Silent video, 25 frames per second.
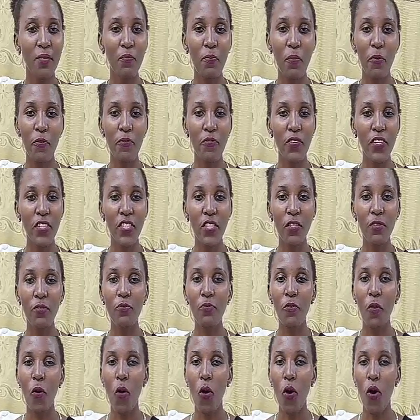the provision
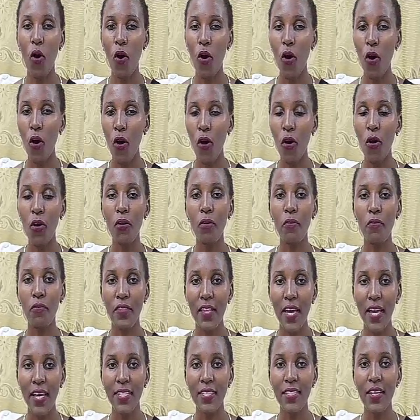for all of
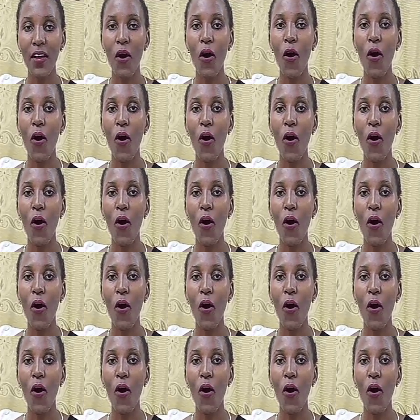that.